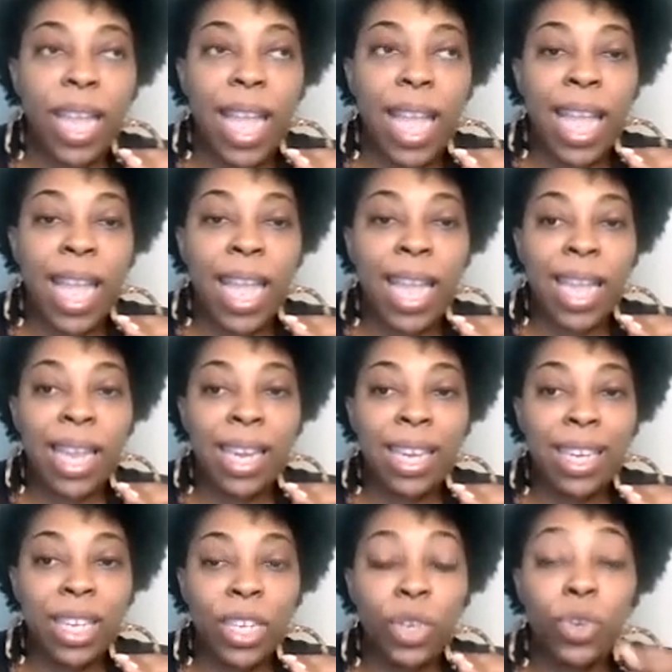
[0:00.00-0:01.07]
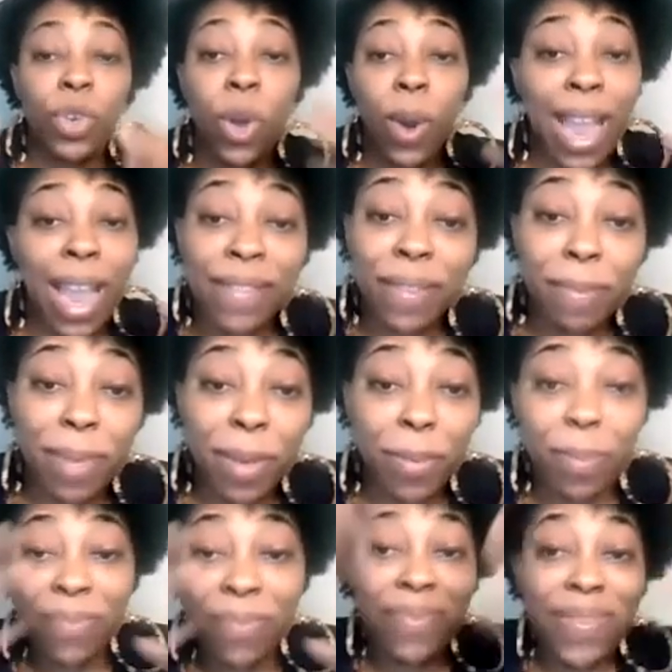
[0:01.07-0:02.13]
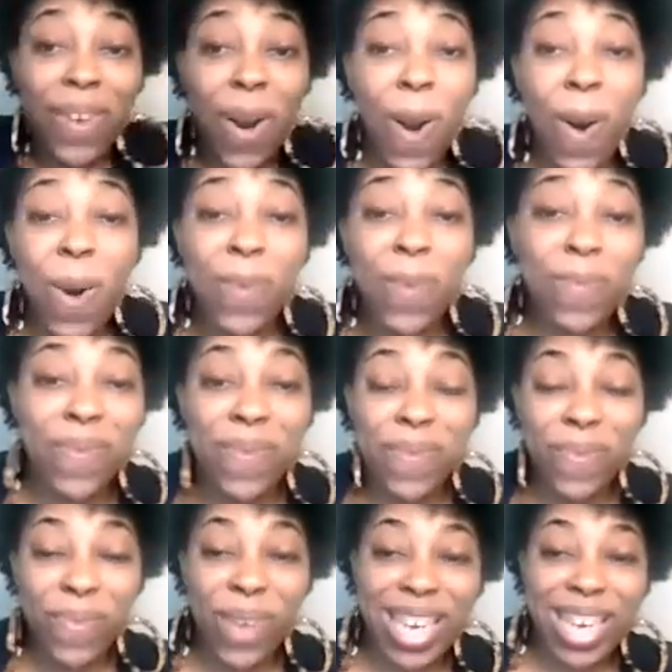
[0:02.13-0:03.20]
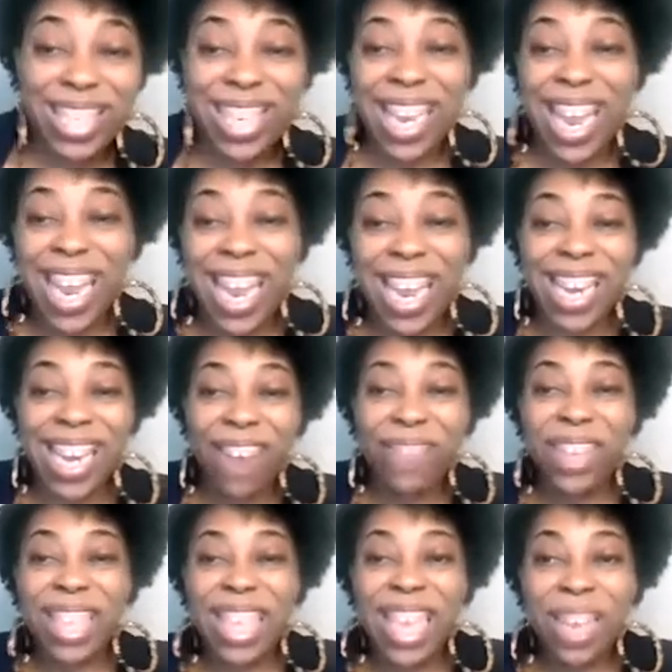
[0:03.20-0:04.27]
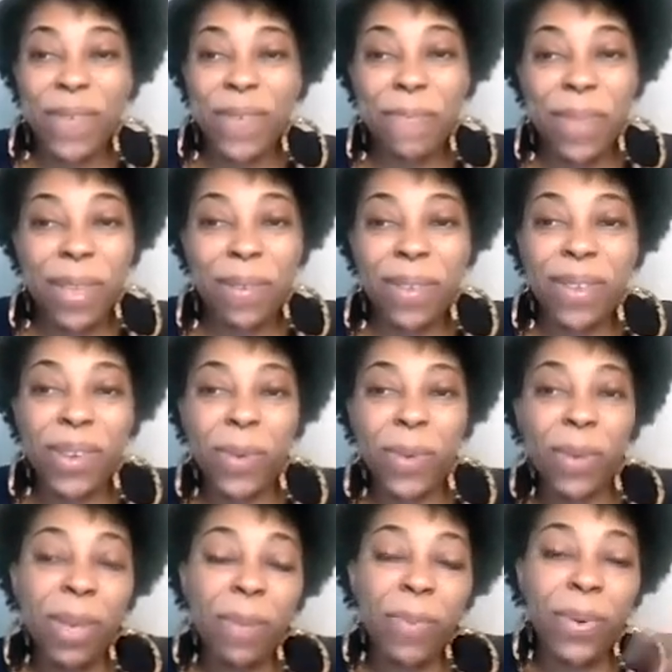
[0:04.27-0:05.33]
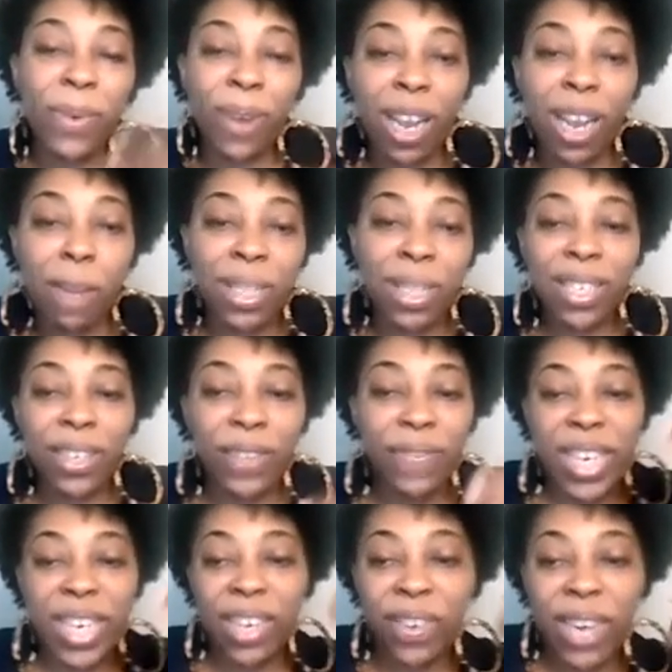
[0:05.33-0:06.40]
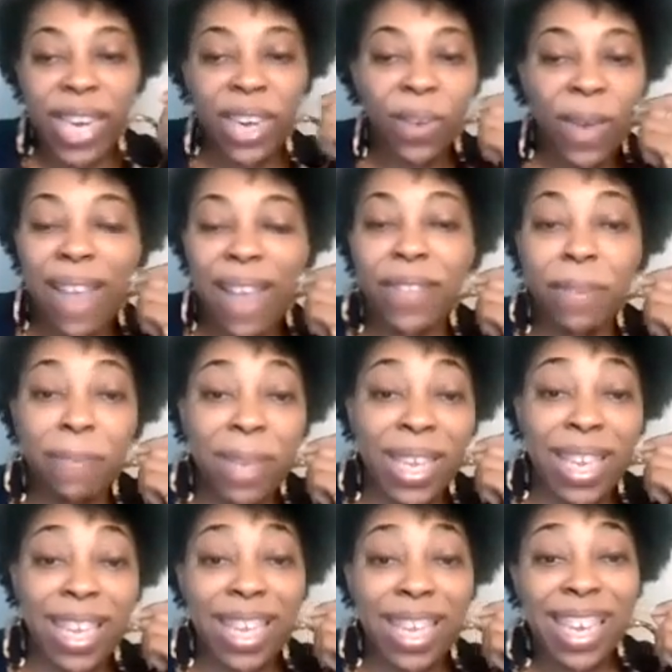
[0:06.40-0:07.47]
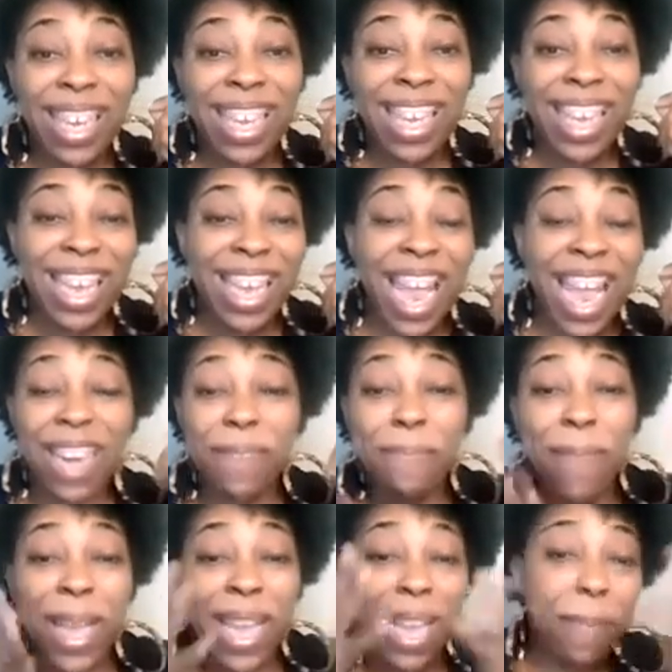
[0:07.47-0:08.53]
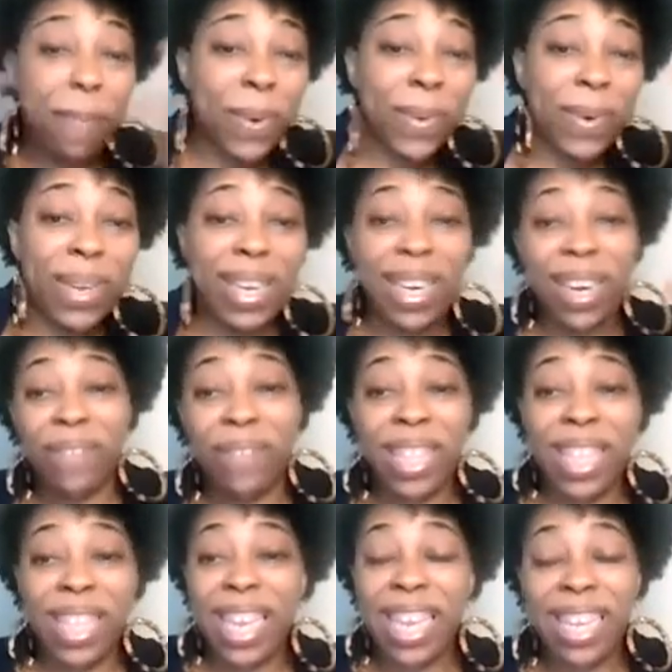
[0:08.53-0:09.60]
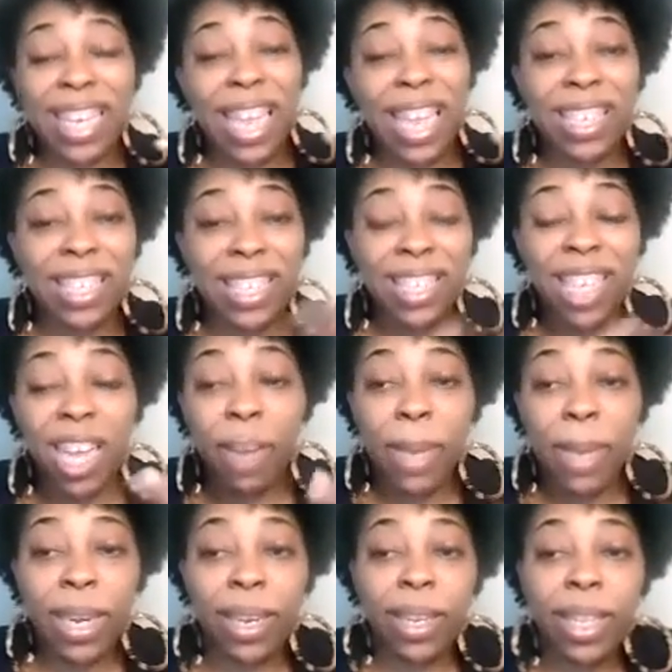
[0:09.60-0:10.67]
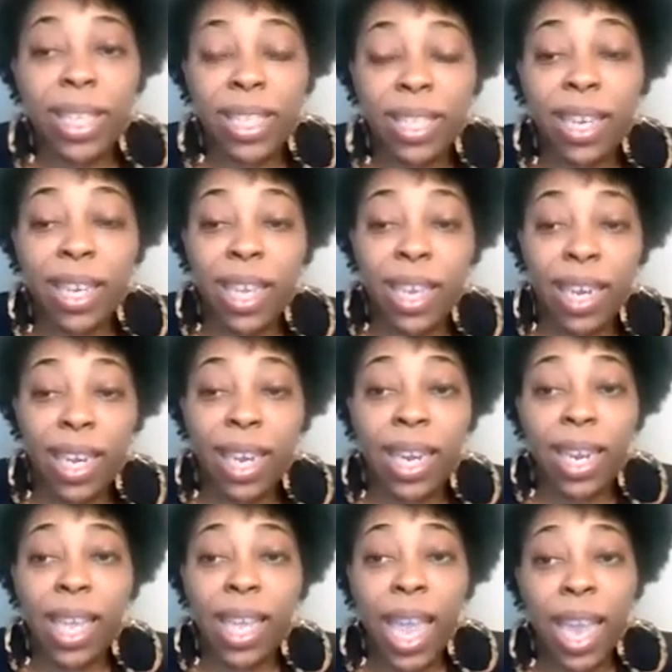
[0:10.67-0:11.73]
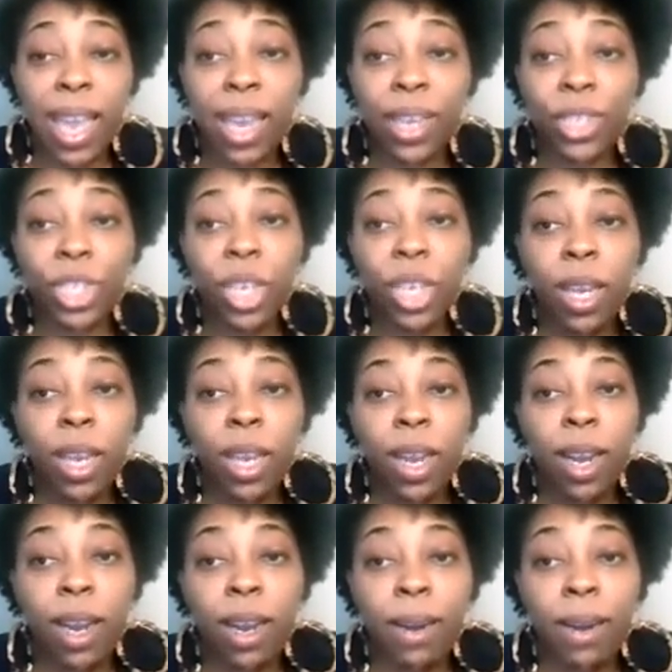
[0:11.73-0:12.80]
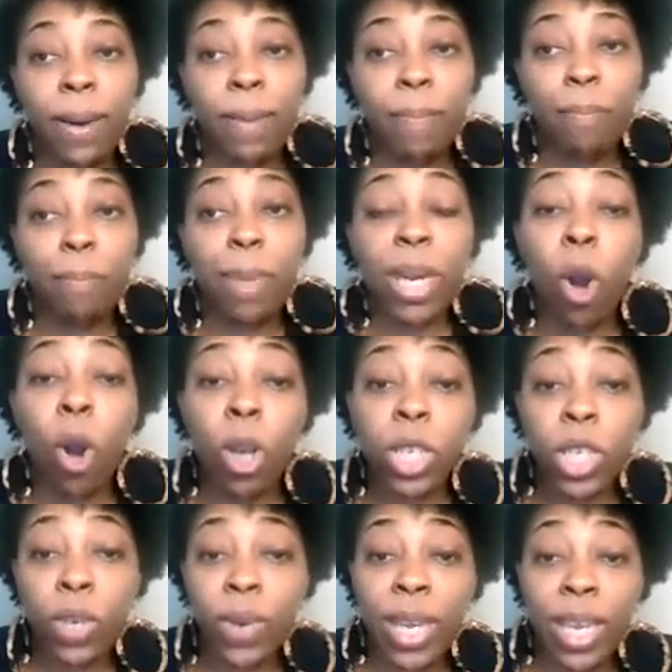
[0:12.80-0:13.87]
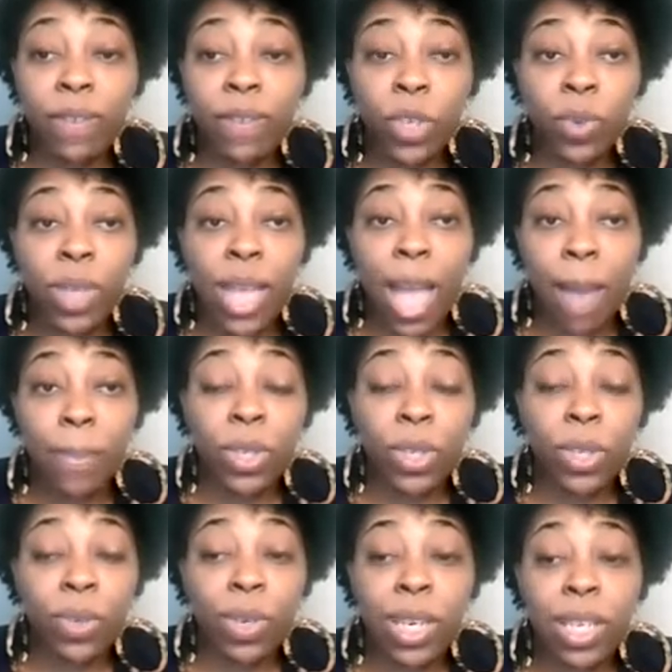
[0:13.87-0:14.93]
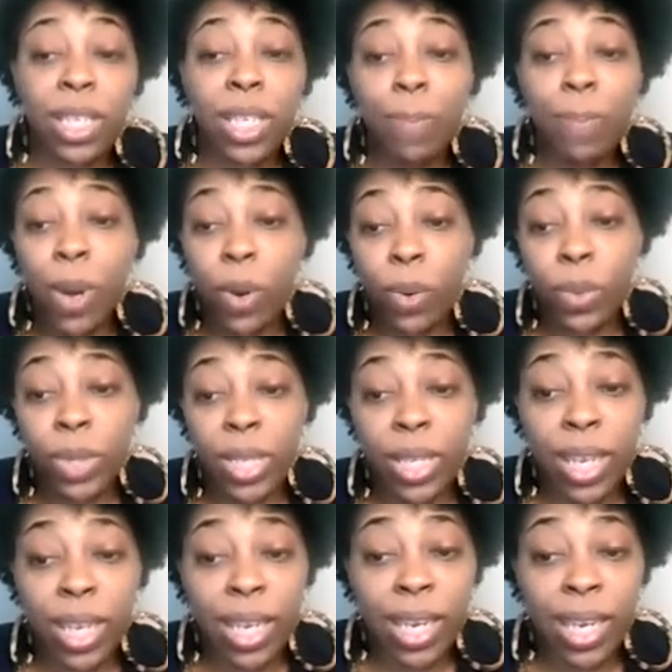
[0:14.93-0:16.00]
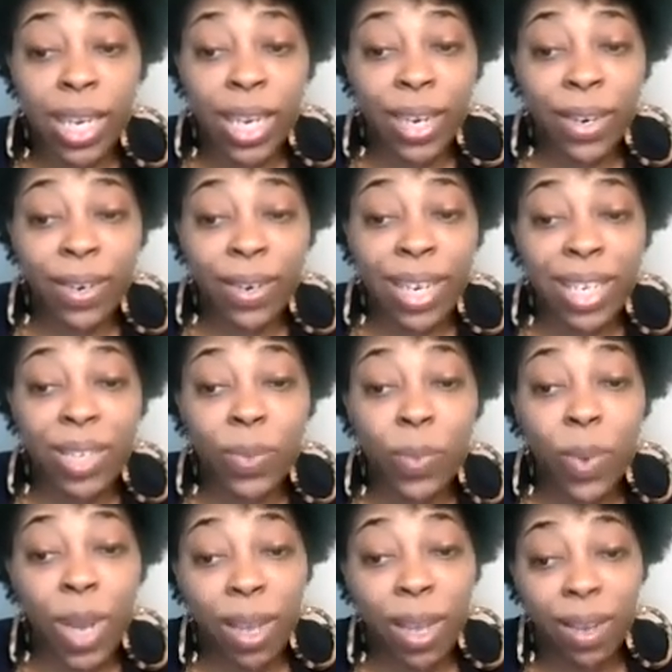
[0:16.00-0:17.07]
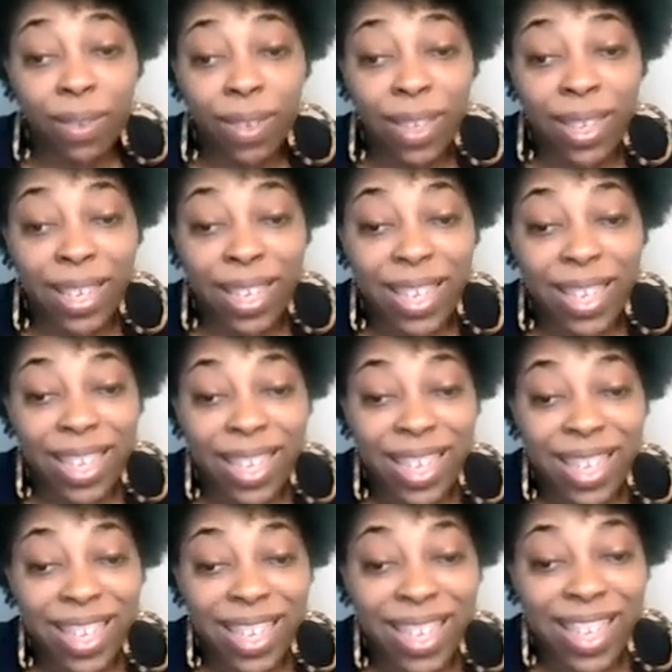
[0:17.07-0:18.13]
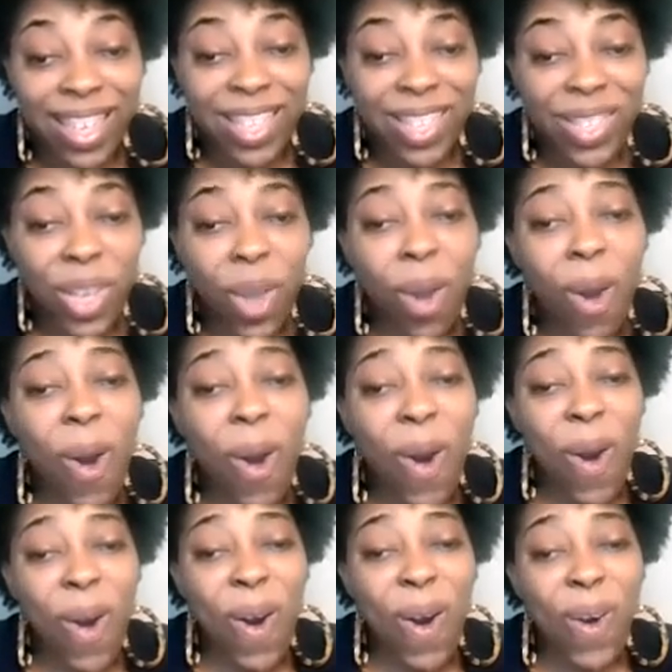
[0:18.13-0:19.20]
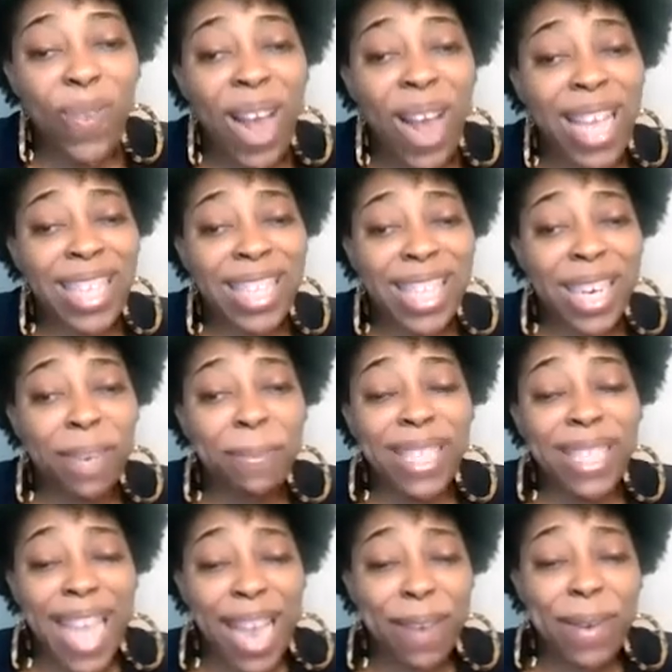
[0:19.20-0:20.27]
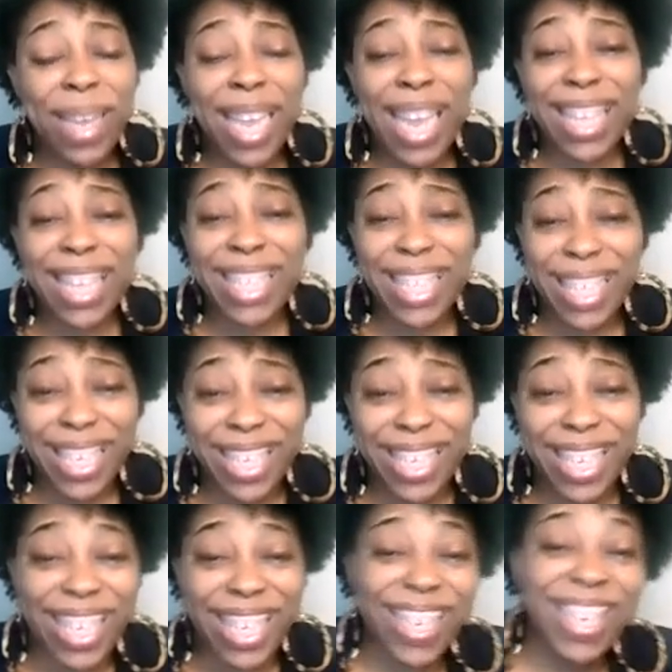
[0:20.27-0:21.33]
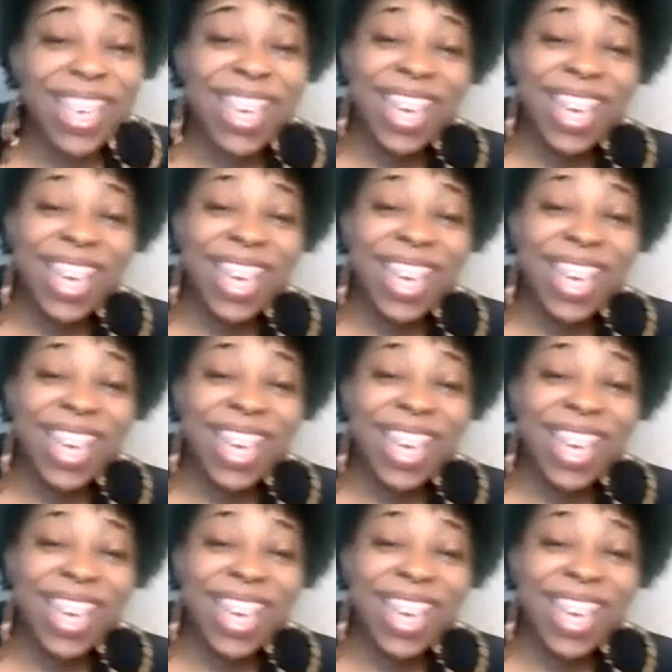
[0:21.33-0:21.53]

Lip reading: and you don't have to be all fresh and everything when when people are coming to your video. They don't have to be had the makeup on and everything. They can just come in and listen in and engage. But also it gives you the opportunity to post in here as well. Oh, Ryan said, I'm sad we can't see each other.